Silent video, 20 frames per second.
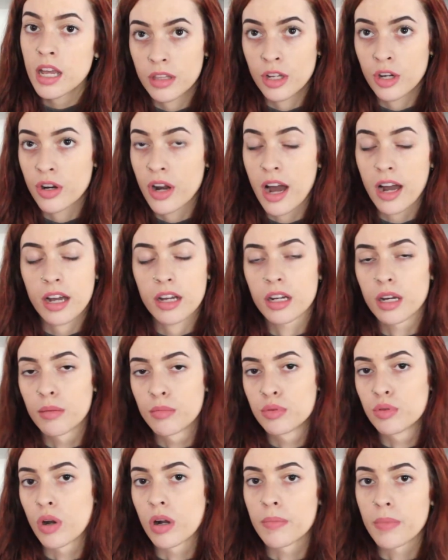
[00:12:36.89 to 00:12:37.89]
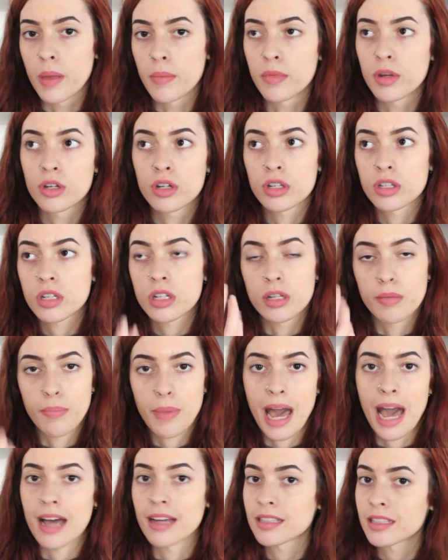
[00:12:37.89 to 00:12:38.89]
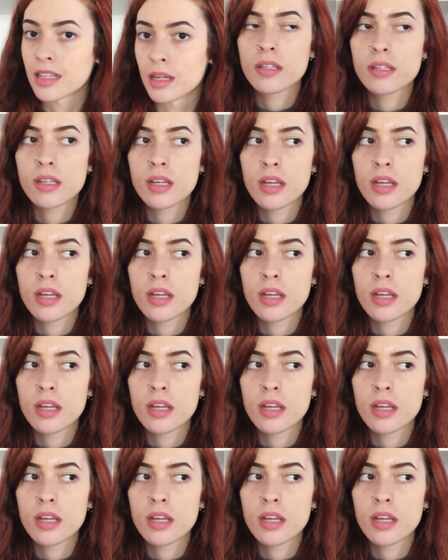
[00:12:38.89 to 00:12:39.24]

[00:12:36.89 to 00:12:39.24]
You're not going to absorb them, you're just going to pass them.